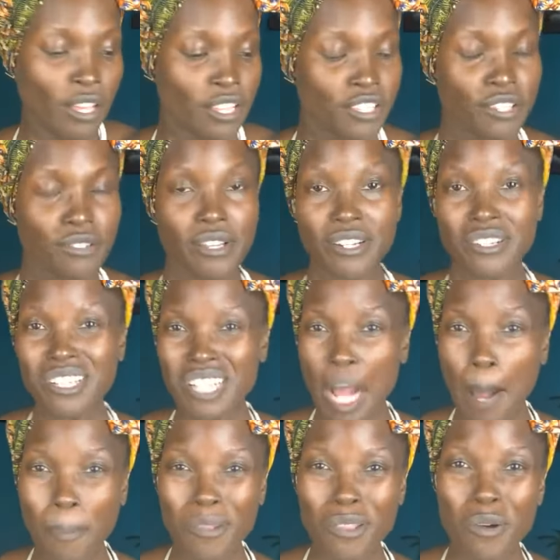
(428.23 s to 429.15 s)
So there's a
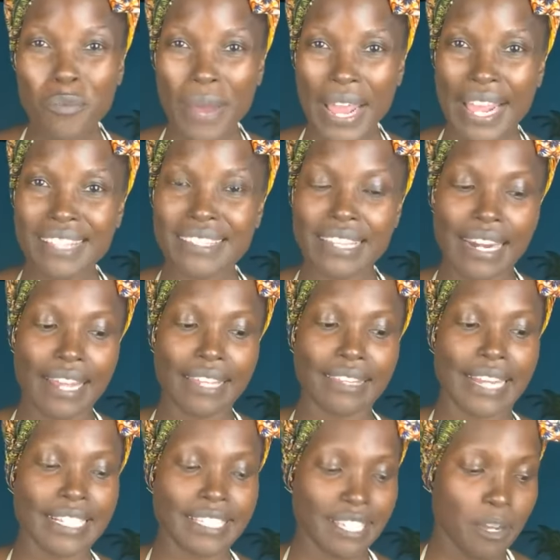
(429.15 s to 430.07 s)
couple of ways that I
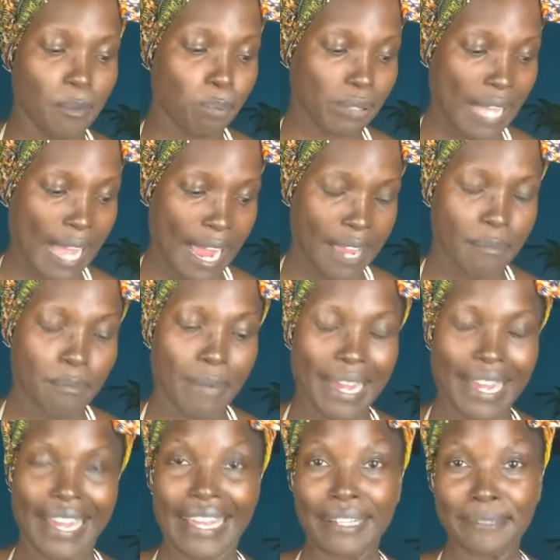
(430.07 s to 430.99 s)
like to apply
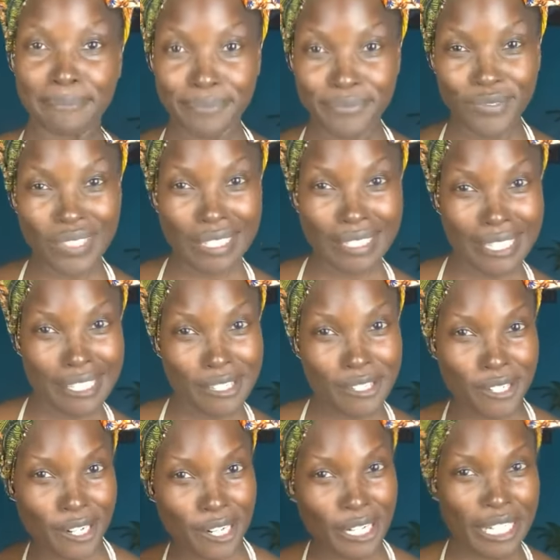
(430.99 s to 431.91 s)
my
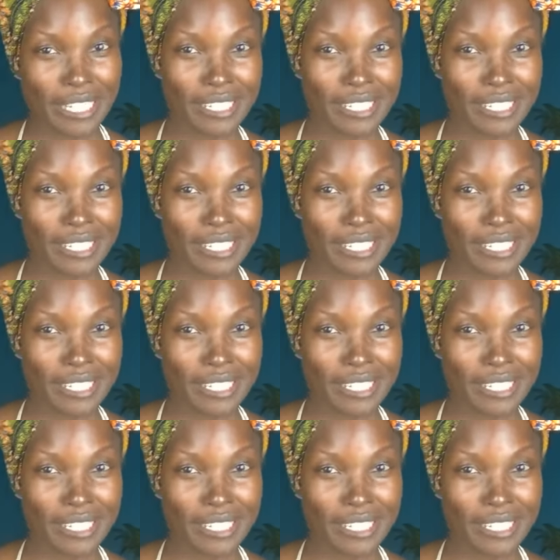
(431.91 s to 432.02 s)
cleanser.